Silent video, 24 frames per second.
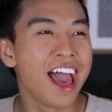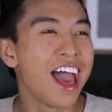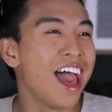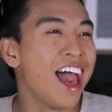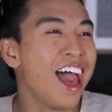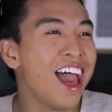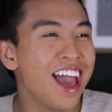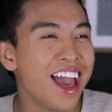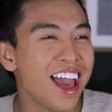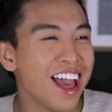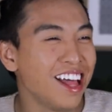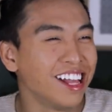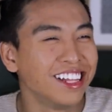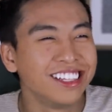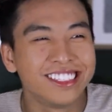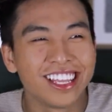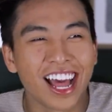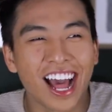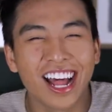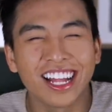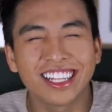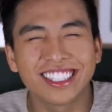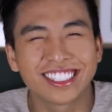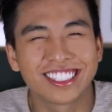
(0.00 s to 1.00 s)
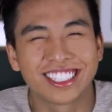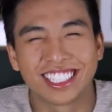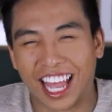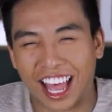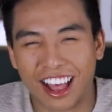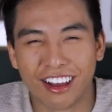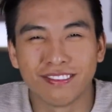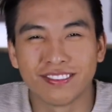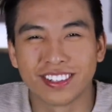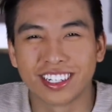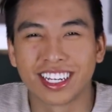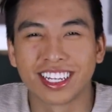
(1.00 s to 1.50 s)
and that's
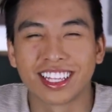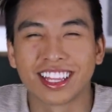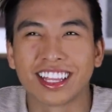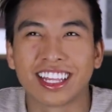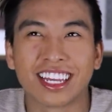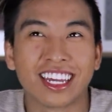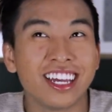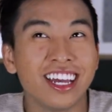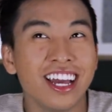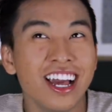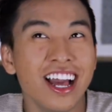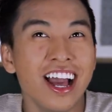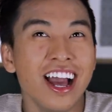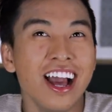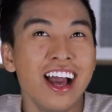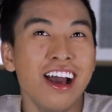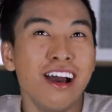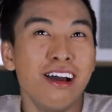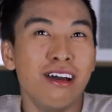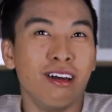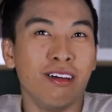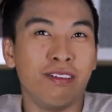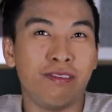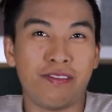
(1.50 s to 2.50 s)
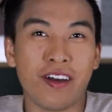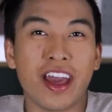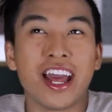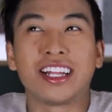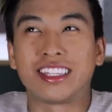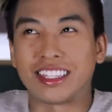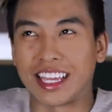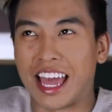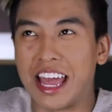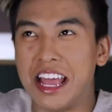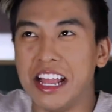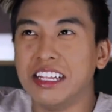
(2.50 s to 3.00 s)
definitely
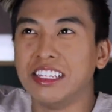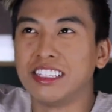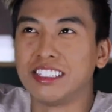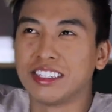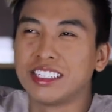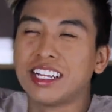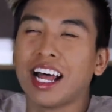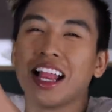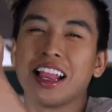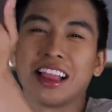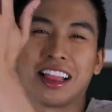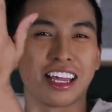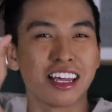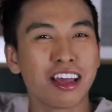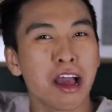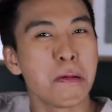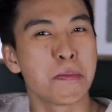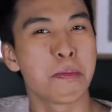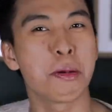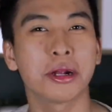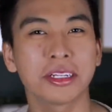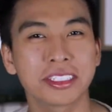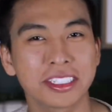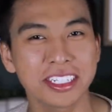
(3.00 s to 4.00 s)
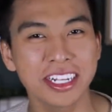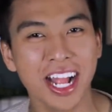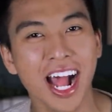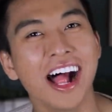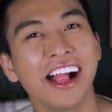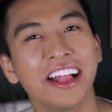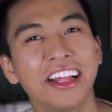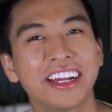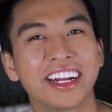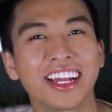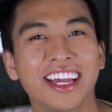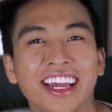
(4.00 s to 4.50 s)
fits into the Leo
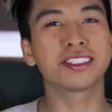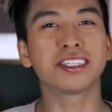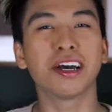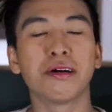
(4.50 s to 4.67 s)
personality.